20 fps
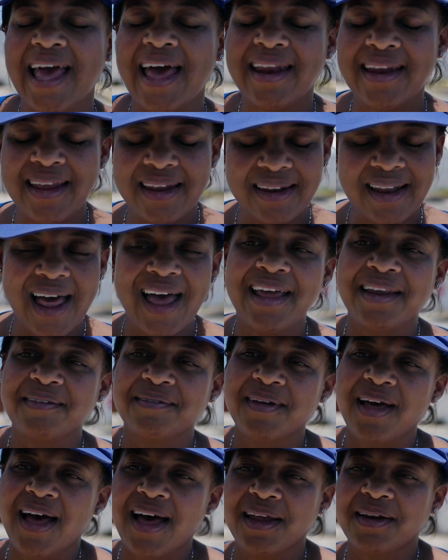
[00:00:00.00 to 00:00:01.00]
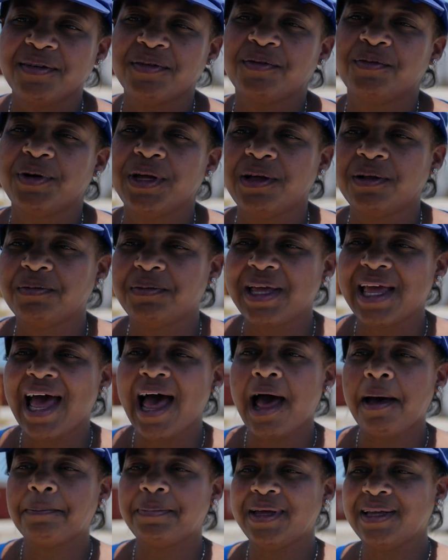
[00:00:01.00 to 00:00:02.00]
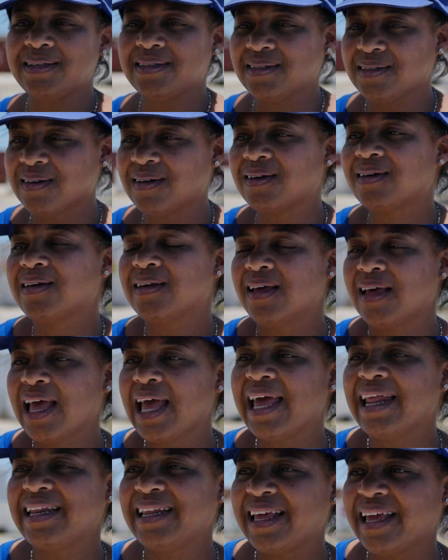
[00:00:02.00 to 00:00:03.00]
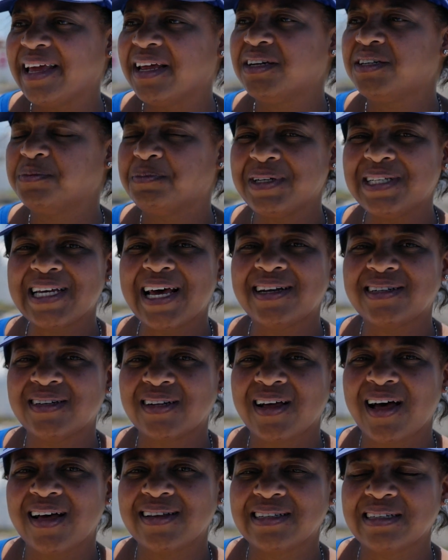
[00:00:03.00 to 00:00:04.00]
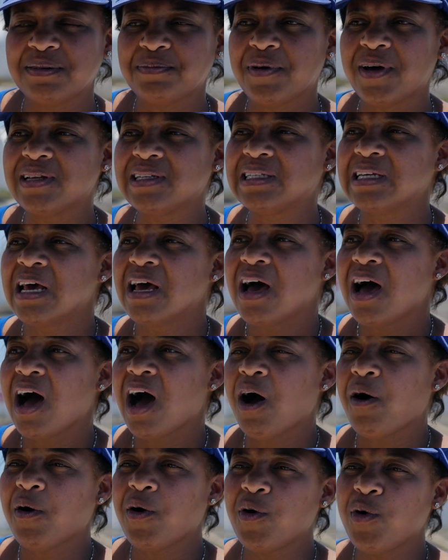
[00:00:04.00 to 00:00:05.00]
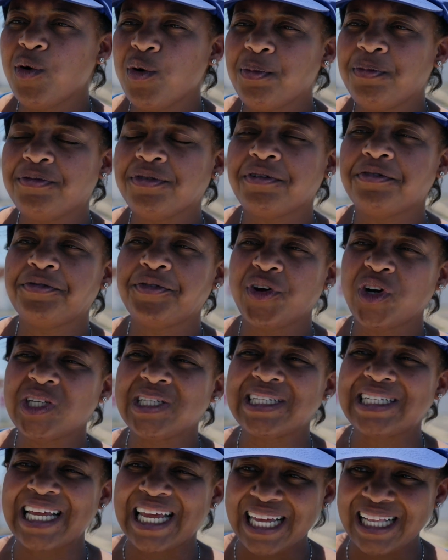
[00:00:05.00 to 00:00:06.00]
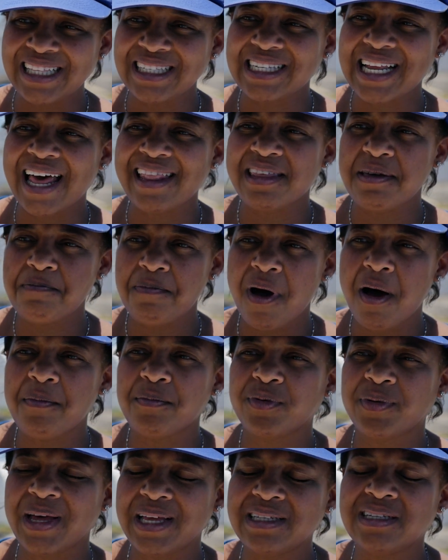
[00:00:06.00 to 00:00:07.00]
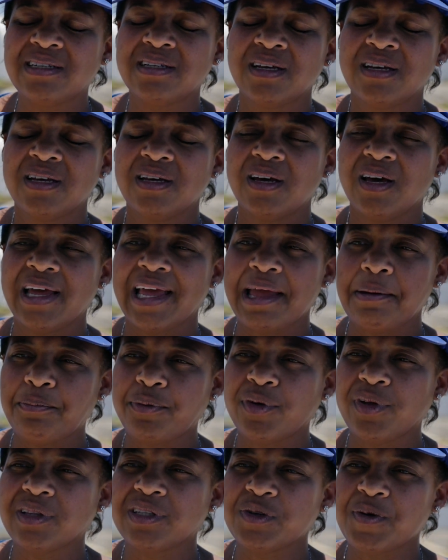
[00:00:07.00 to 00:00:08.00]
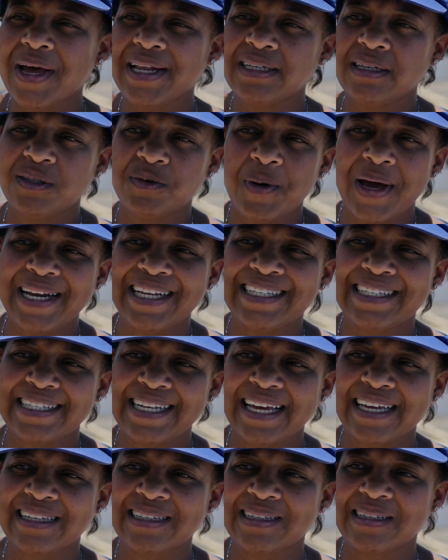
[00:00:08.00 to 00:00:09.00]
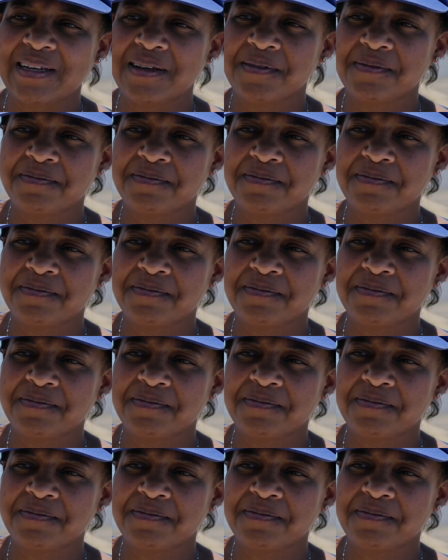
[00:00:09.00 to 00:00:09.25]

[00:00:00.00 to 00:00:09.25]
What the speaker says: get in line, and we'll be happy to engage potential customers. Our hope for first sales at the pump is April 2026.